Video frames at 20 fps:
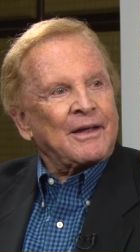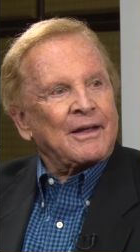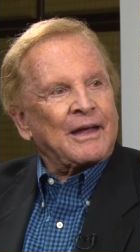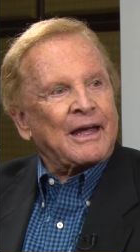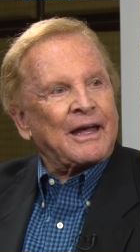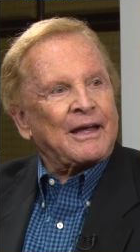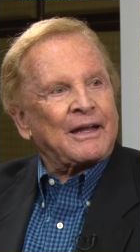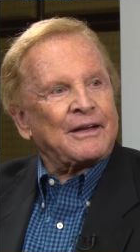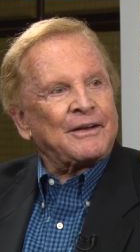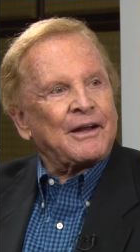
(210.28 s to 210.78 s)

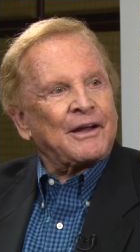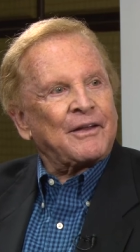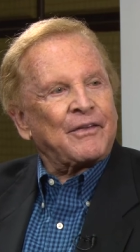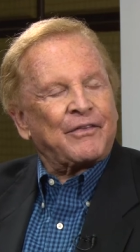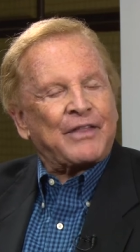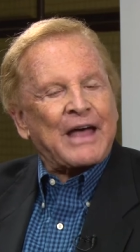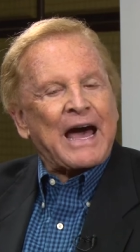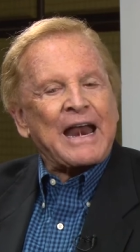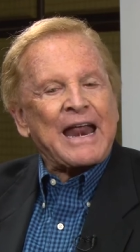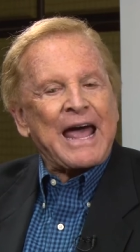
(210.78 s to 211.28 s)
And
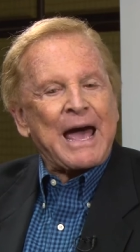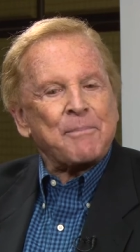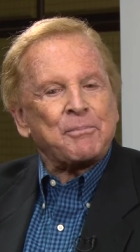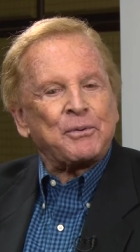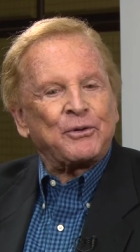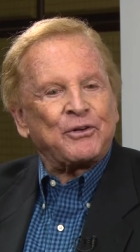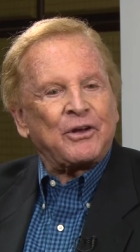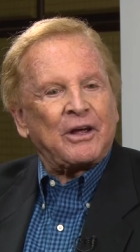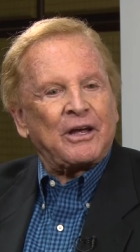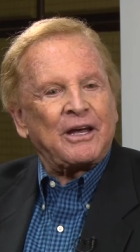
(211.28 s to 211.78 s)
that
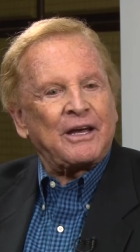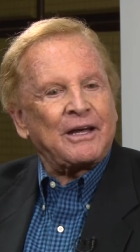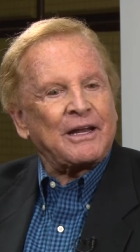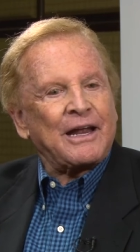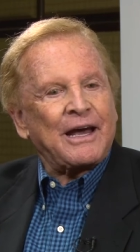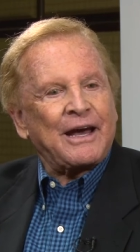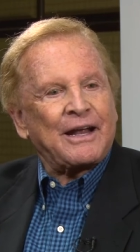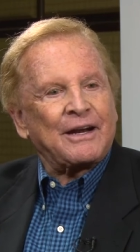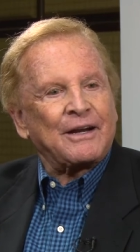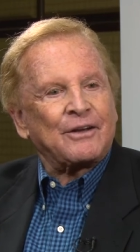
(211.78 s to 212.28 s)
happened to hit
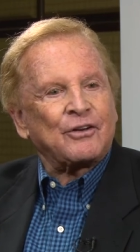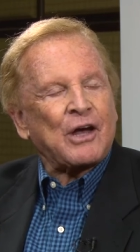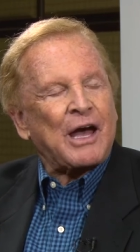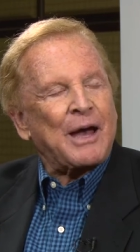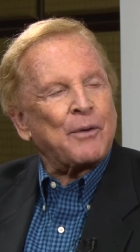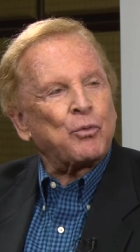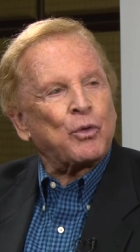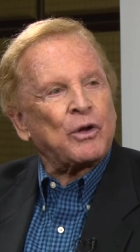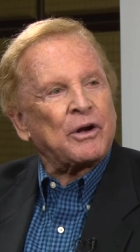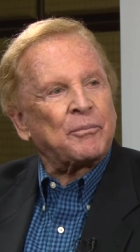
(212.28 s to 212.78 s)
at a
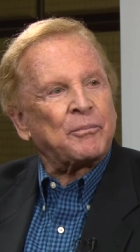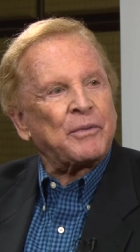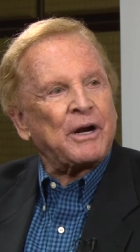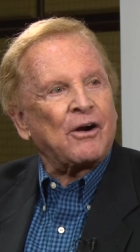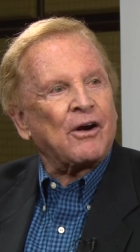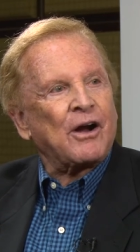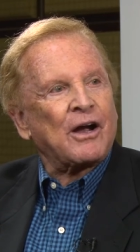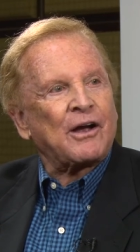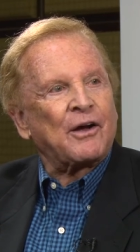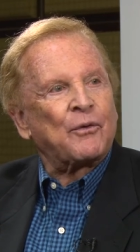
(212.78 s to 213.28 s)
time when
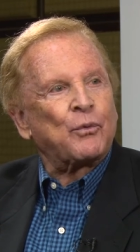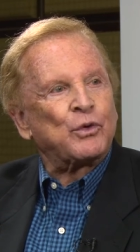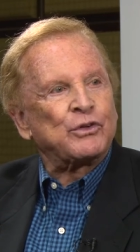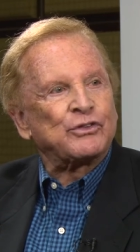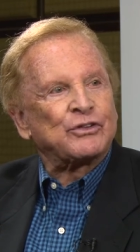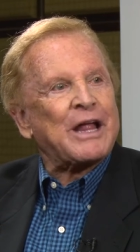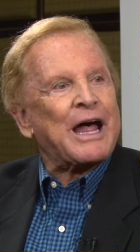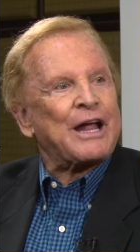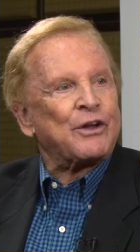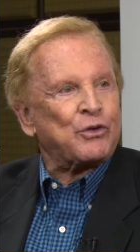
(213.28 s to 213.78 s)
America
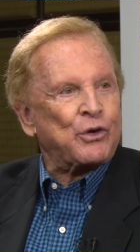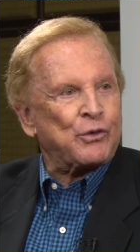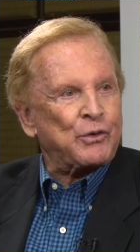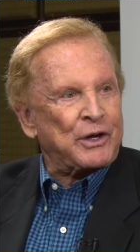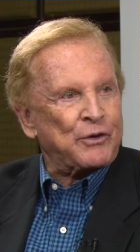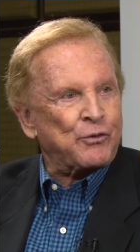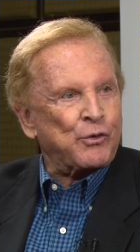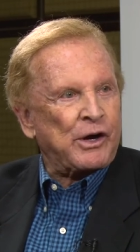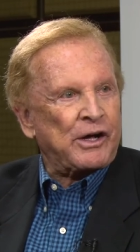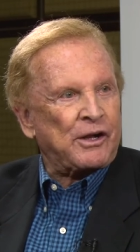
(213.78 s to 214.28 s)
was not
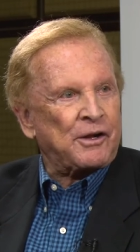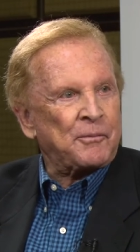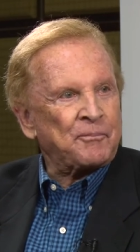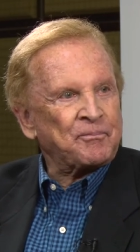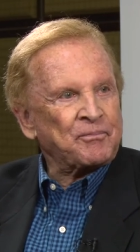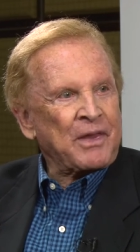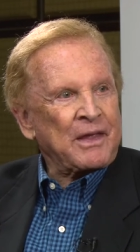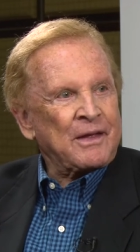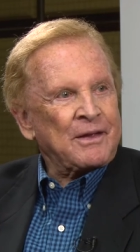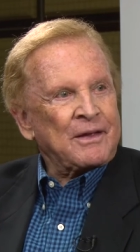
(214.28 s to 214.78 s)
doing well.
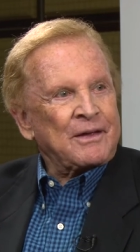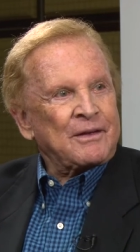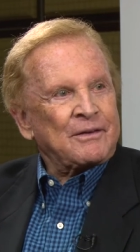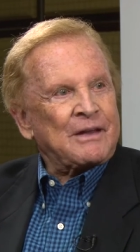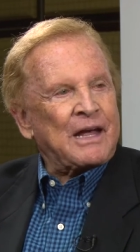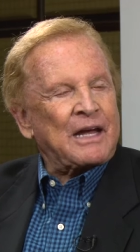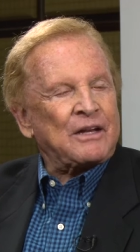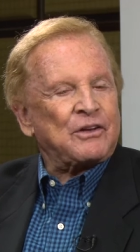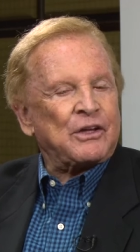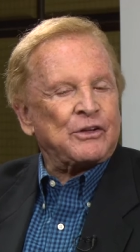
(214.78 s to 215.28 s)

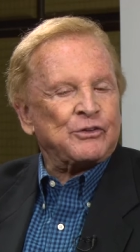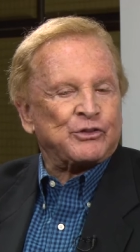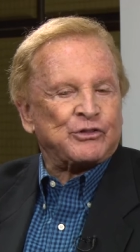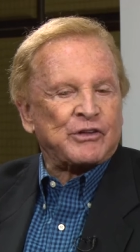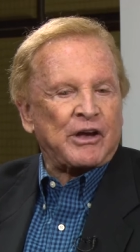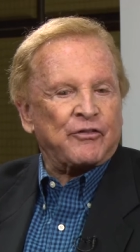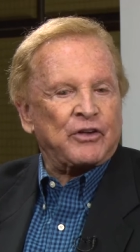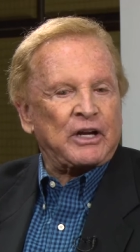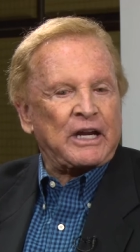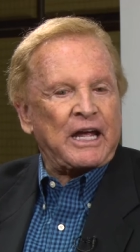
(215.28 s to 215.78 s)
nineteen
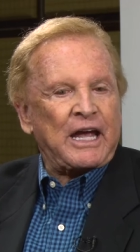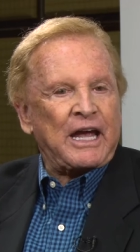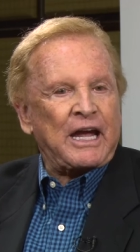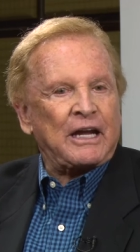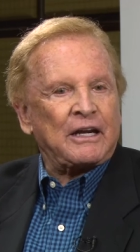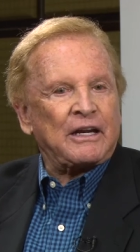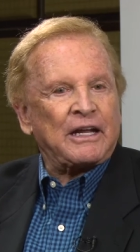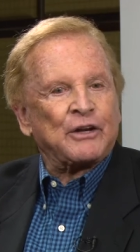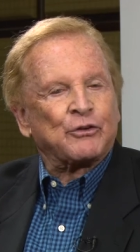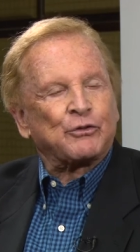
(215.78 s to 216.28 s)

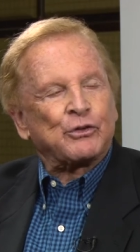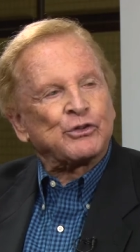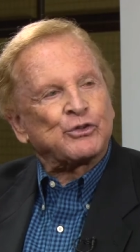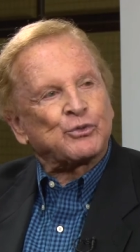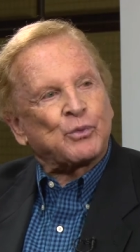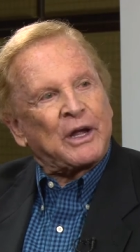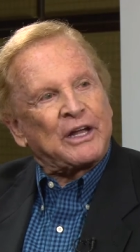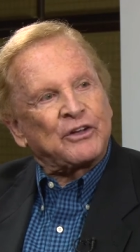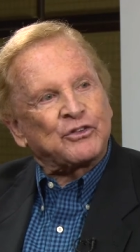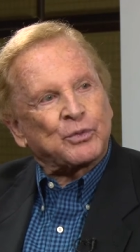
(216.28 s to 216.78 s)
seventy-eight,
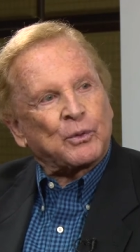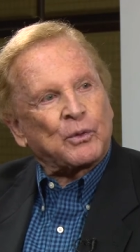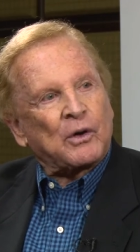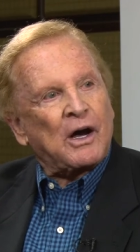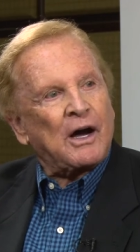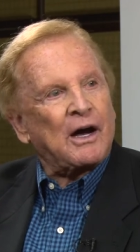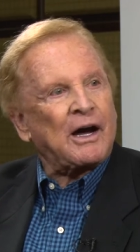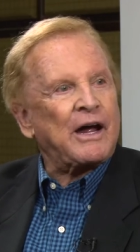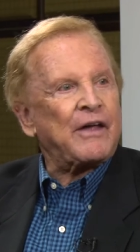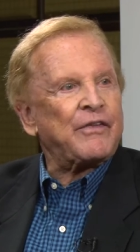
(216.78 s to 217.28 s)
interest rates were
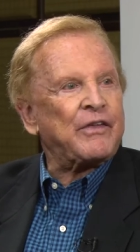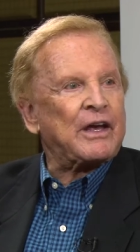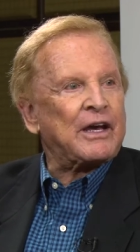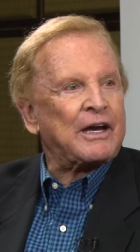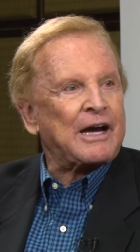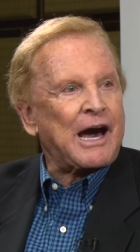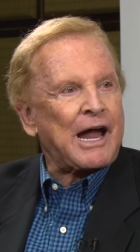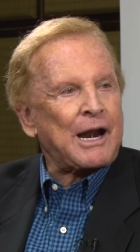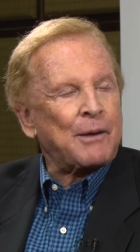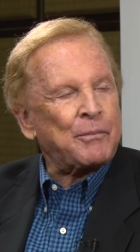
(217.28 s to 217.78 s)
high, the
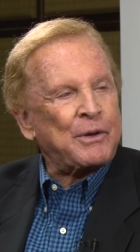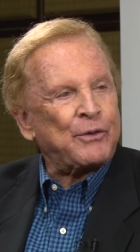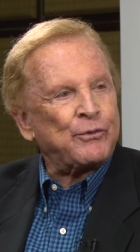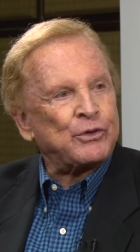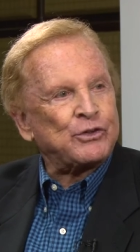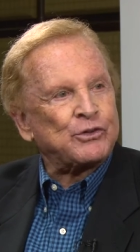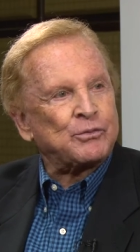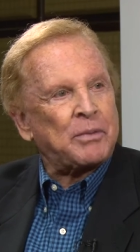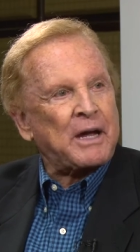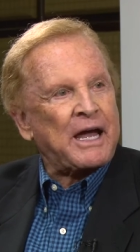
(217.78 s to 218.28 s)
economy
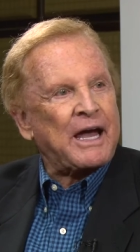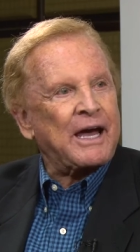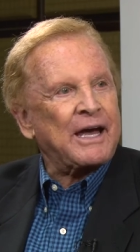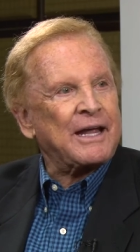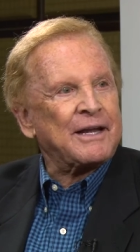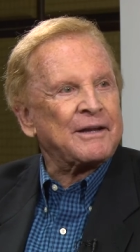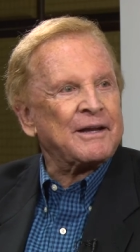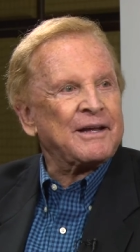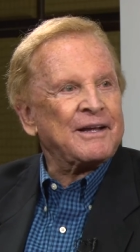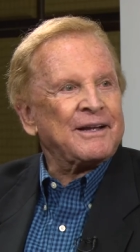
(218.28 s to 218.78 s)
was
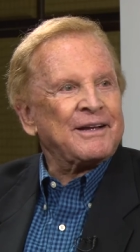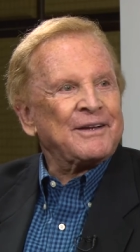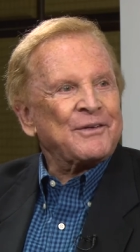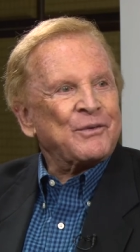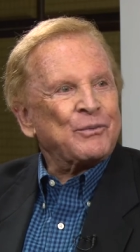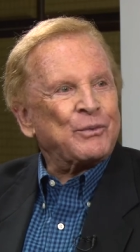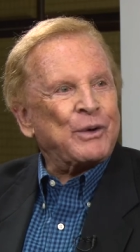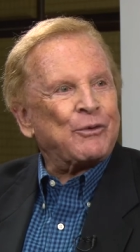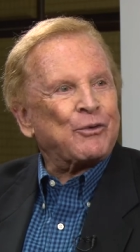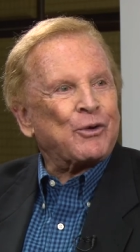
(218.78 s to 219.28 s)
bad, yep.
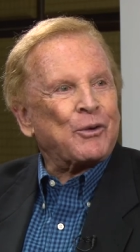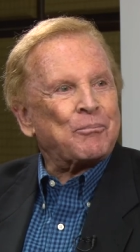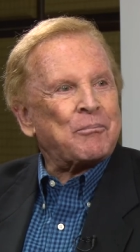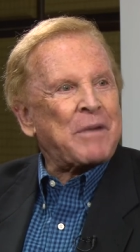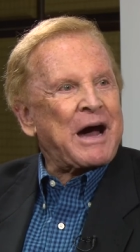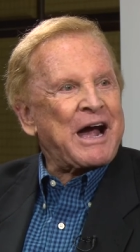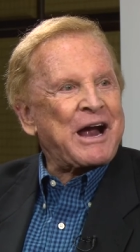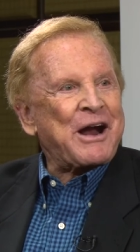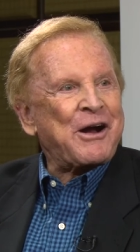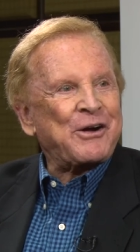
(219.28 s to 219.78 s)
we were
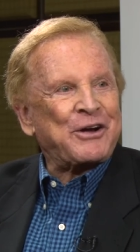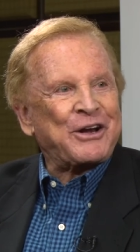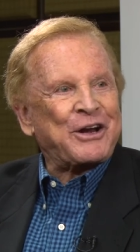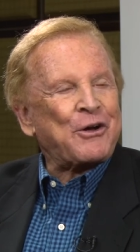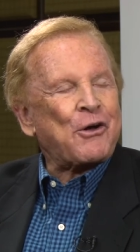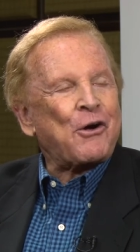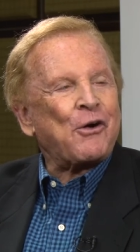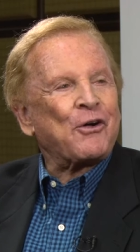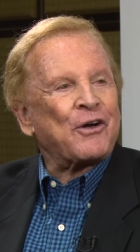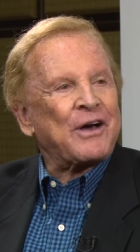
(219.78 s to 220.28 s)
mired
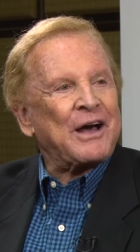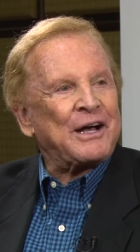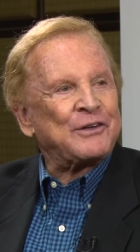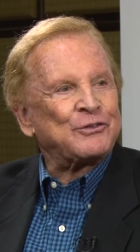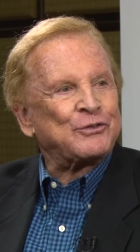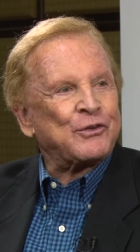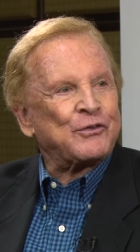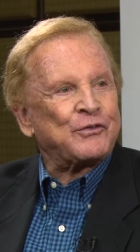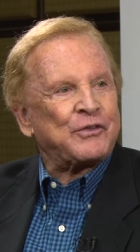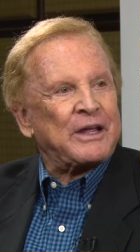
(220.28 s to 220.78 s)
in all
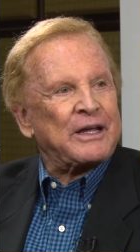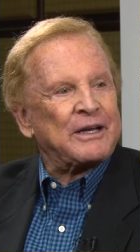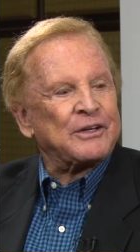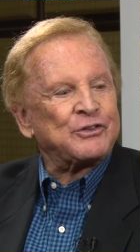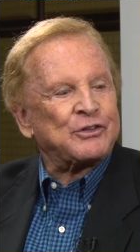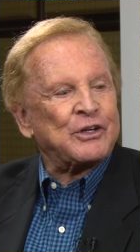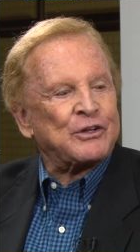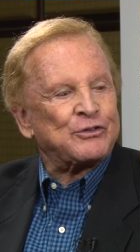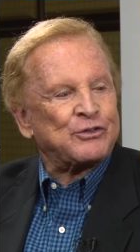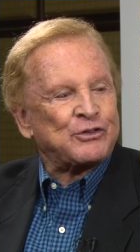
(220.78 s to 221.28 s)
kinds of
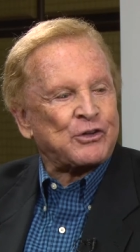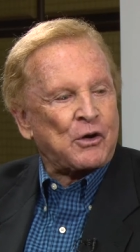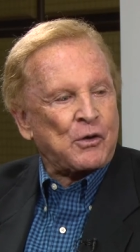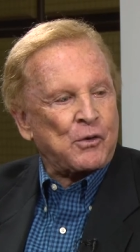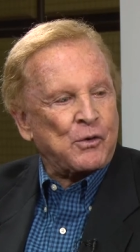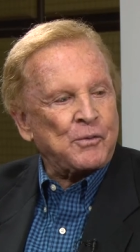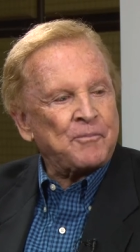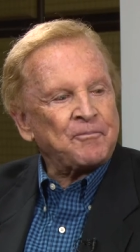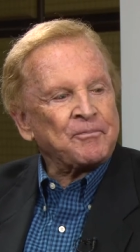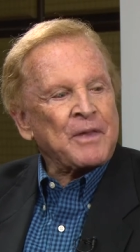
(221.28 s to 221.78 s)
things, and
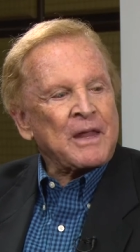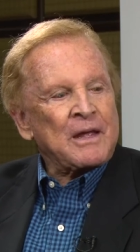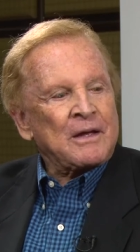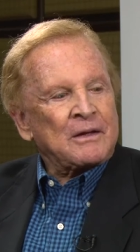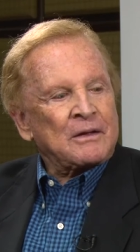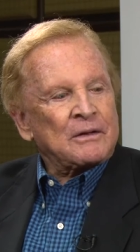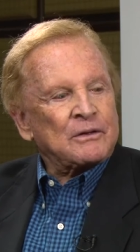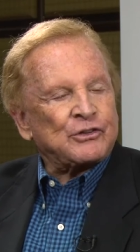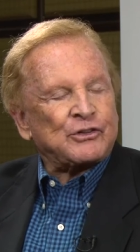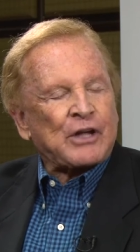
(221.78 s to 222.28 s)
so
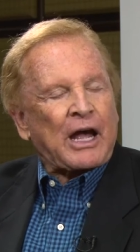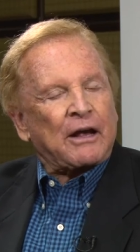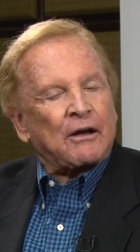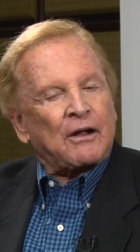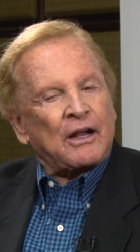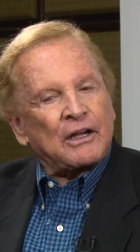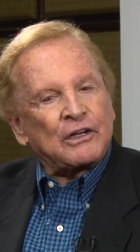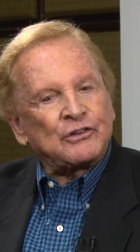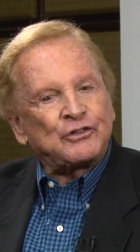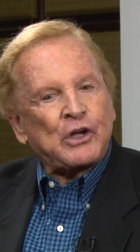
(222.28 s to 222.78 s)
The
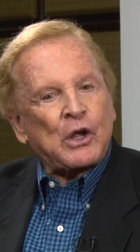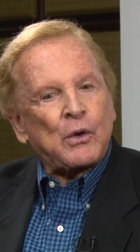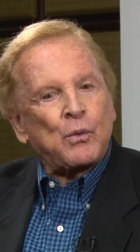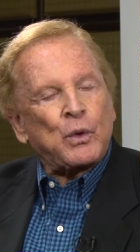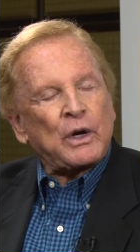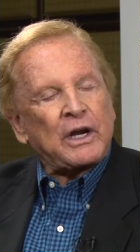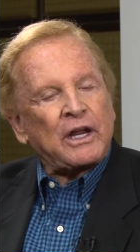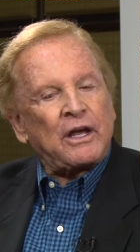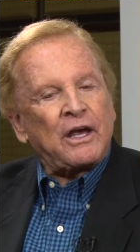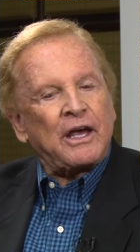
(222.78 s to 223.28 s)
Psychology of
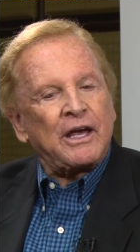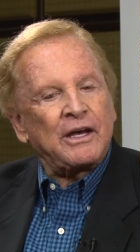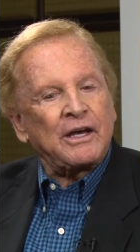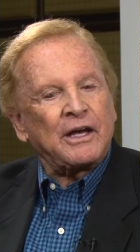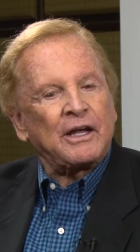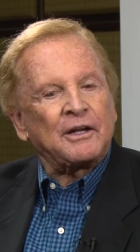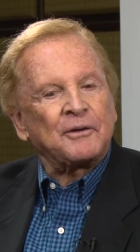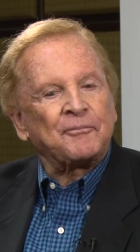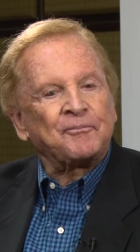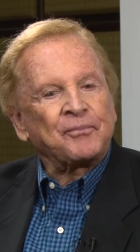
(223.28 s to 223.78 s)
Winning
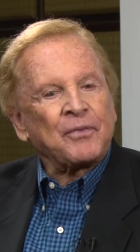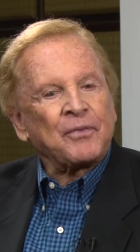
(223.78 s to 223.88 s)
hit,